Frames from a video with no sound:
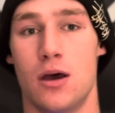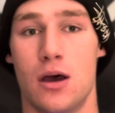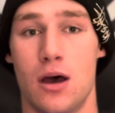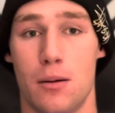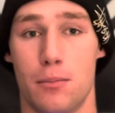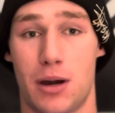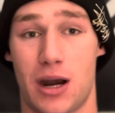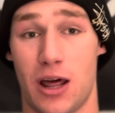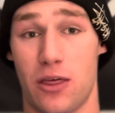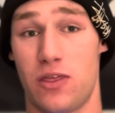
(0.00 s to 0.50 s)

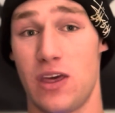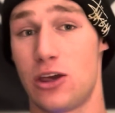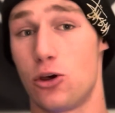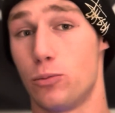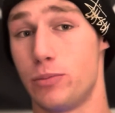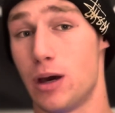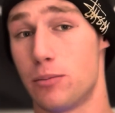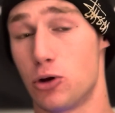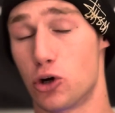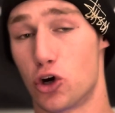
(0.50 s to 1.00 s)
but I think he'll
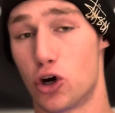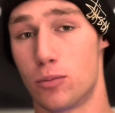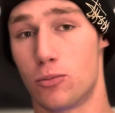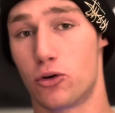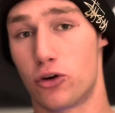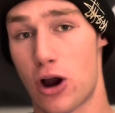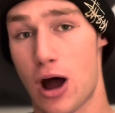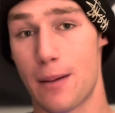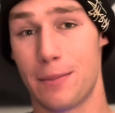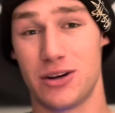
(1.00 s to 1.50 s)
be able to hurt
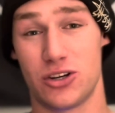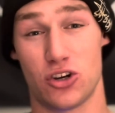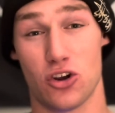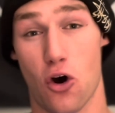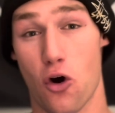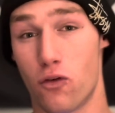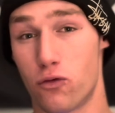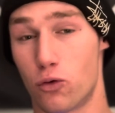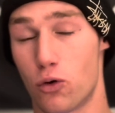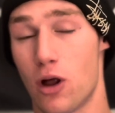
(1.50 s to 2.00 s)
Merab and
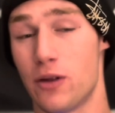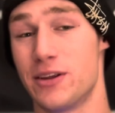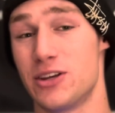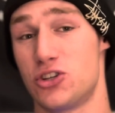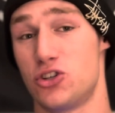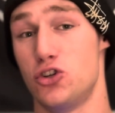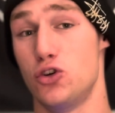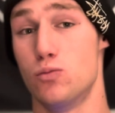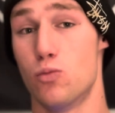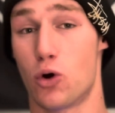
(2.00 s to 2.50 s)
overall
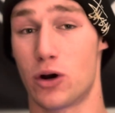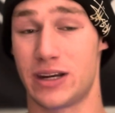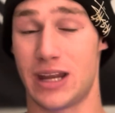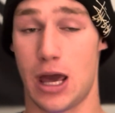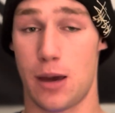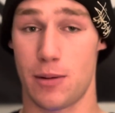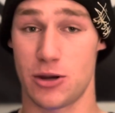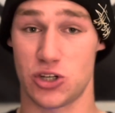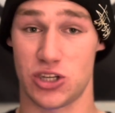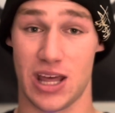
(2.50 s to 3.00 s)
just do more
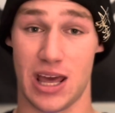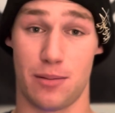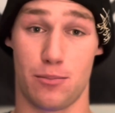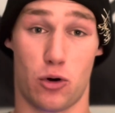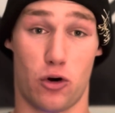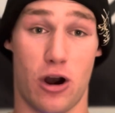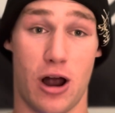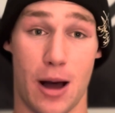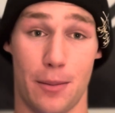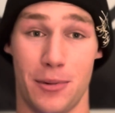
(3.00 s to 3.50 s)
damage than
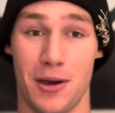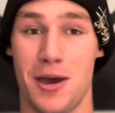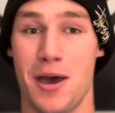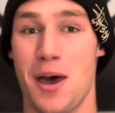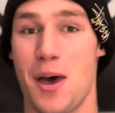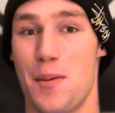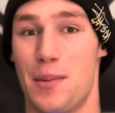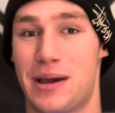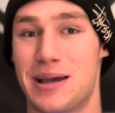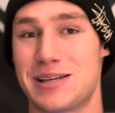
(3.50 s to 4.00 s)
Merab,
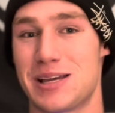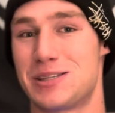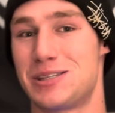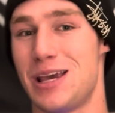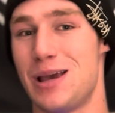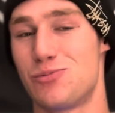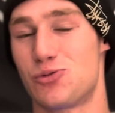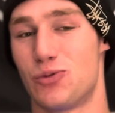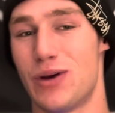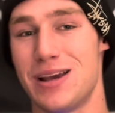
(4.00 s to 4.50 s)
because it
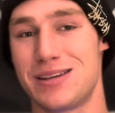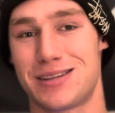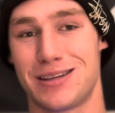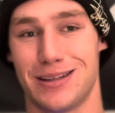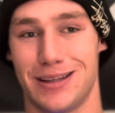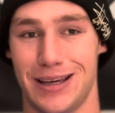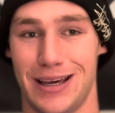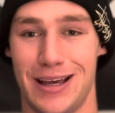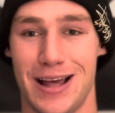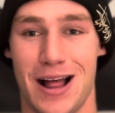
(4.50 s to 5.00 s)
seems
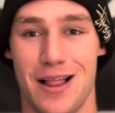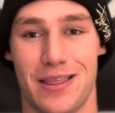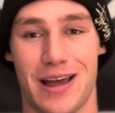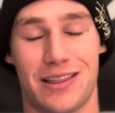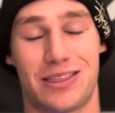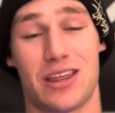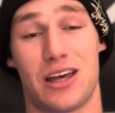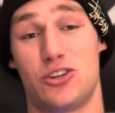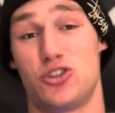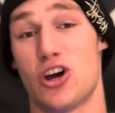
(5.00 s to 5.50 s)
recently
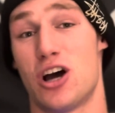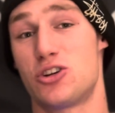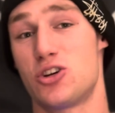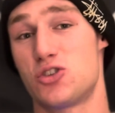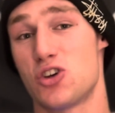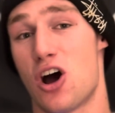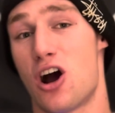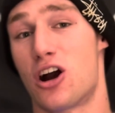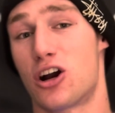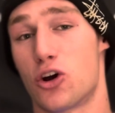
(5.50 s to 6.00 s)
that the judges
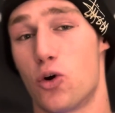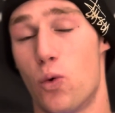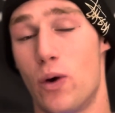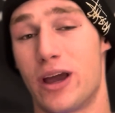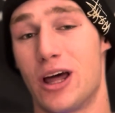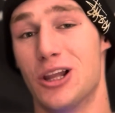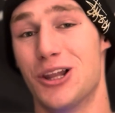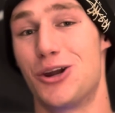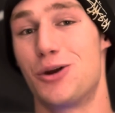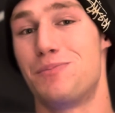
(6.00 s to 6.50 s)
are going
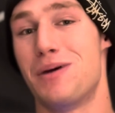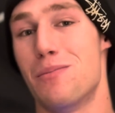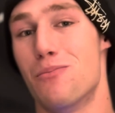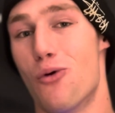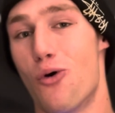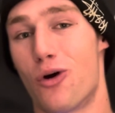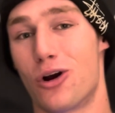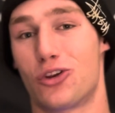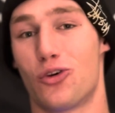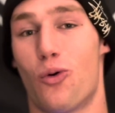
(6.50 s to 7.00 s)
a little bit
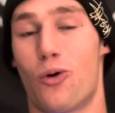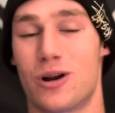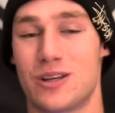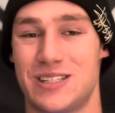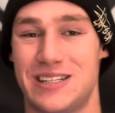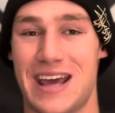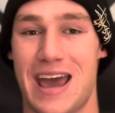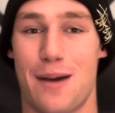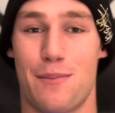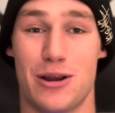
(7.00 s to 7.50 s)
more towards
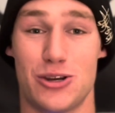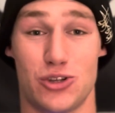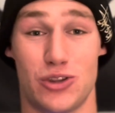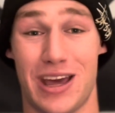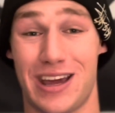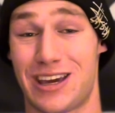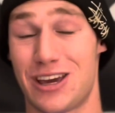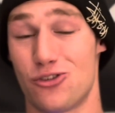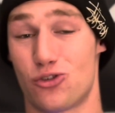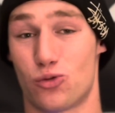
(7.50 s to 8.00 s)
damage
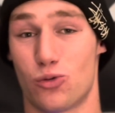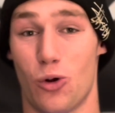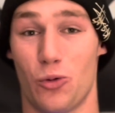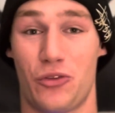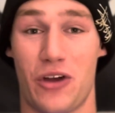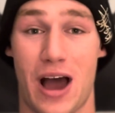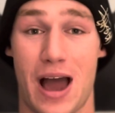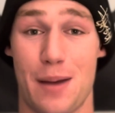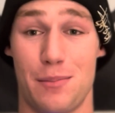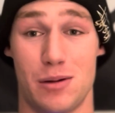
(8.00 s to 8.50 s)
than controlled
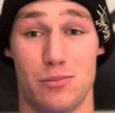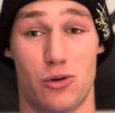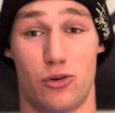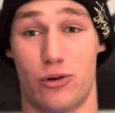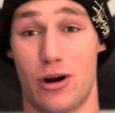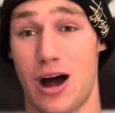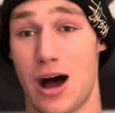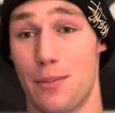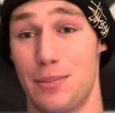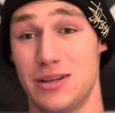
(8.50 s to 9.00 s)
time, and
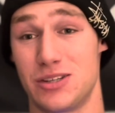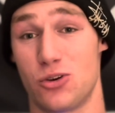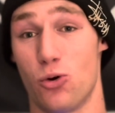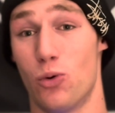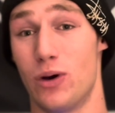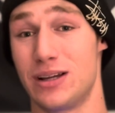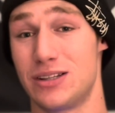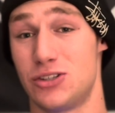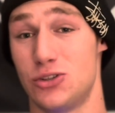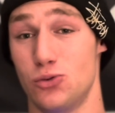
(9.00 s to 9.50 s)
Merab is
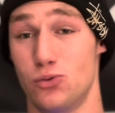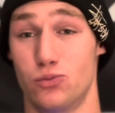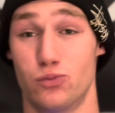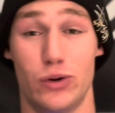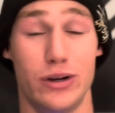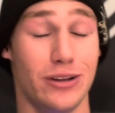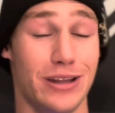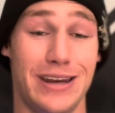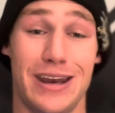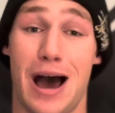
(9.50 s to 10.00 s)
going to
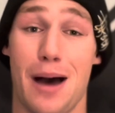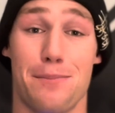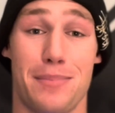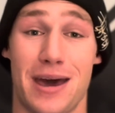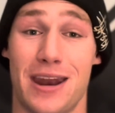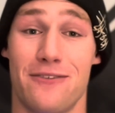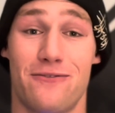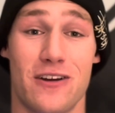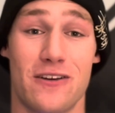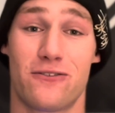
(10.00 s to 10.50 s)
really not
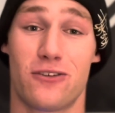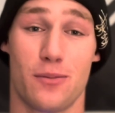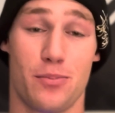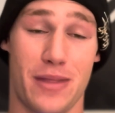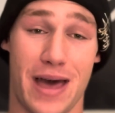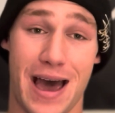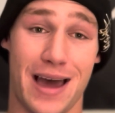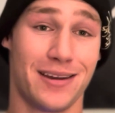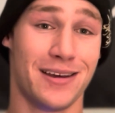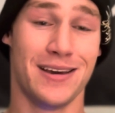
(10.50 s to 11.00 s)
benefit from
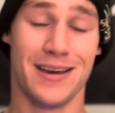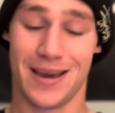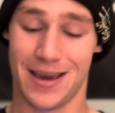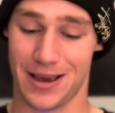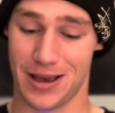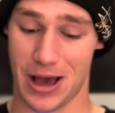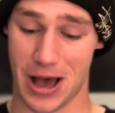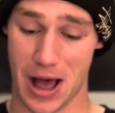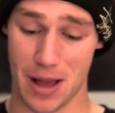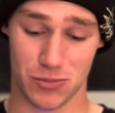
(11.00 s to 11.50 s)
that.
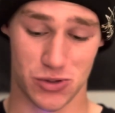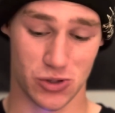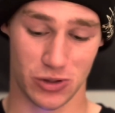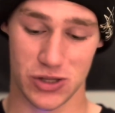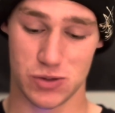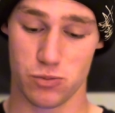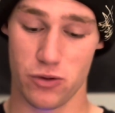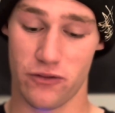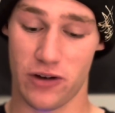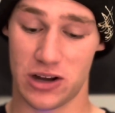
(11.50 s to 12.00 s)
So
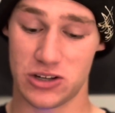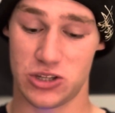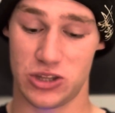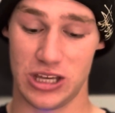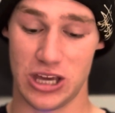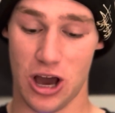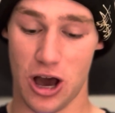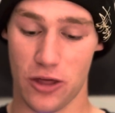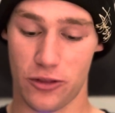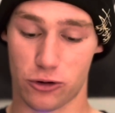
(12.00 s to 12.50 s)
let's move on to
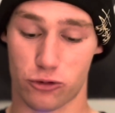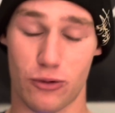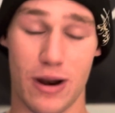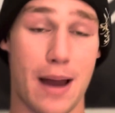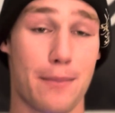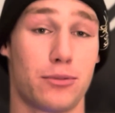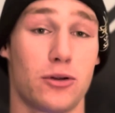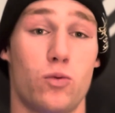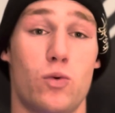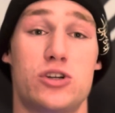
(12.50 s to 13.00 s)
the other
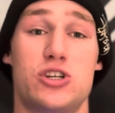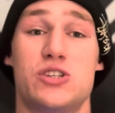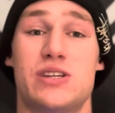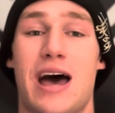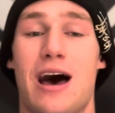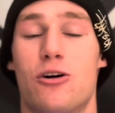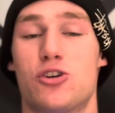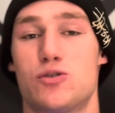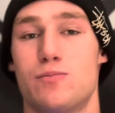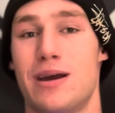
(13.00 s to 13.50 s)
grappler, which is
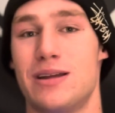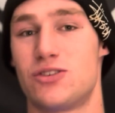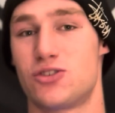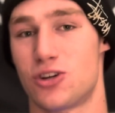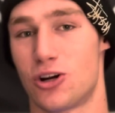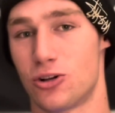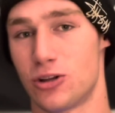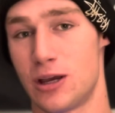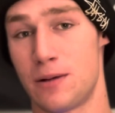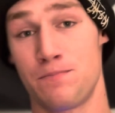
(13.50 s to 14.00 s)
Aljamain
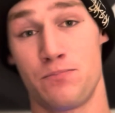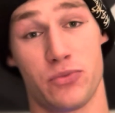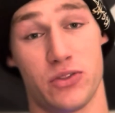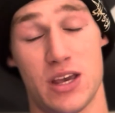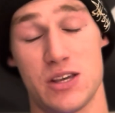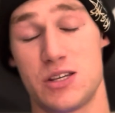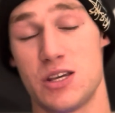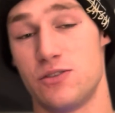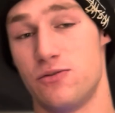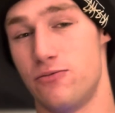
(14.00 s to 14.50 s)
Sterling.
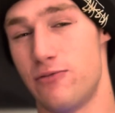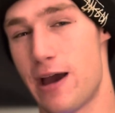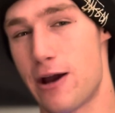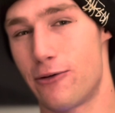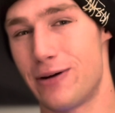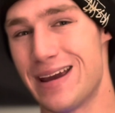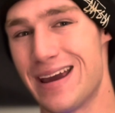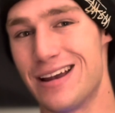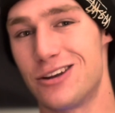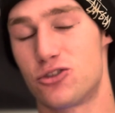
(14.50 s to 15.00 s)
This is
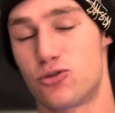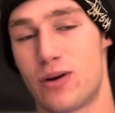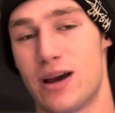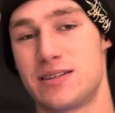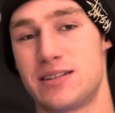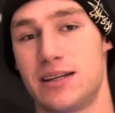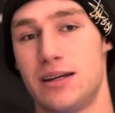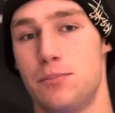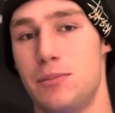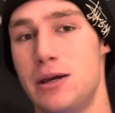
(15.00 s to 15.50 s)
very
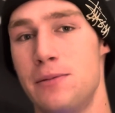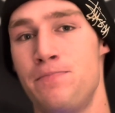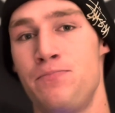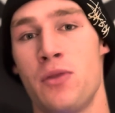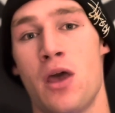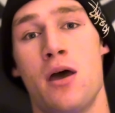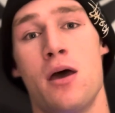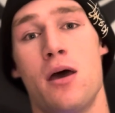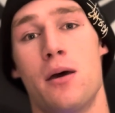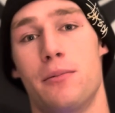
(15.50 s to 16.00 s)
interesting to me.
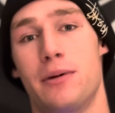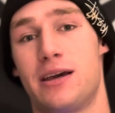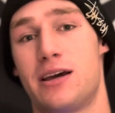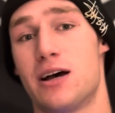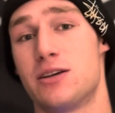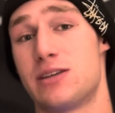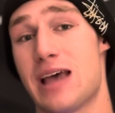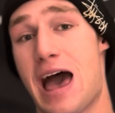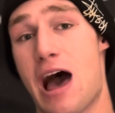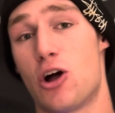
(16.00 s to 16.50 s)

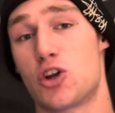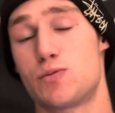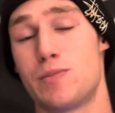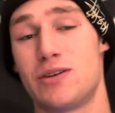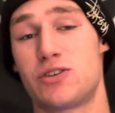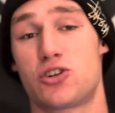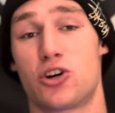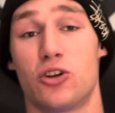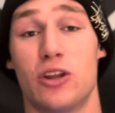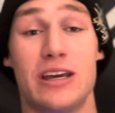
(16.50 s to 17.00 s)
because Aljamain
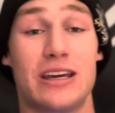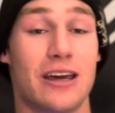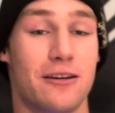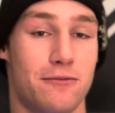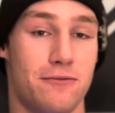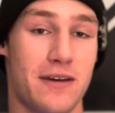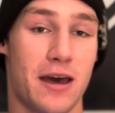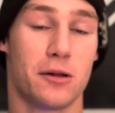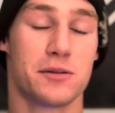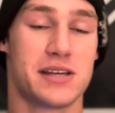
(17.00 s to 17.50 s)
Sterling can
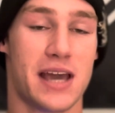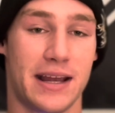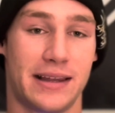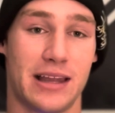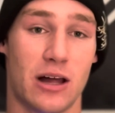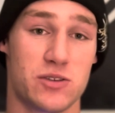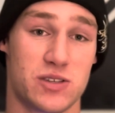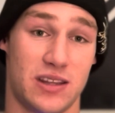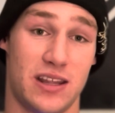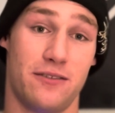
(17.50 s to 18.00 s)
fail
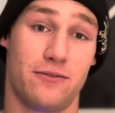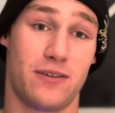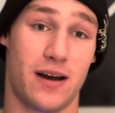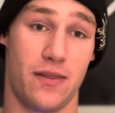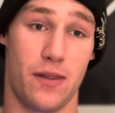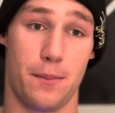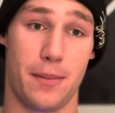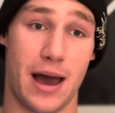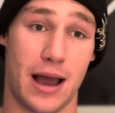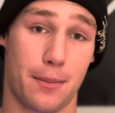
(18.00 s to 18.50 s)
takedowns and then find
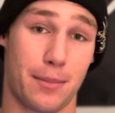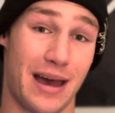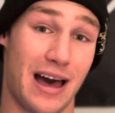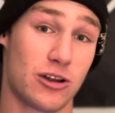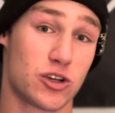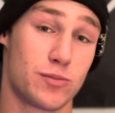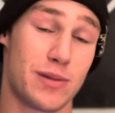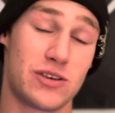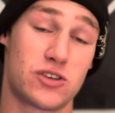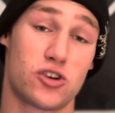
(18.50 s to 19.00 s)
the back. But
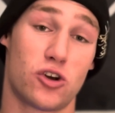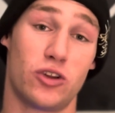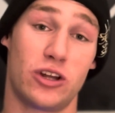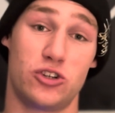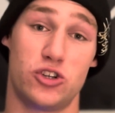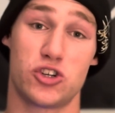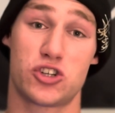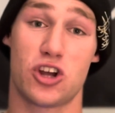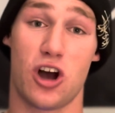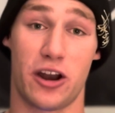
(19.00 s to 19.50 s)
Aljamain Sterling just got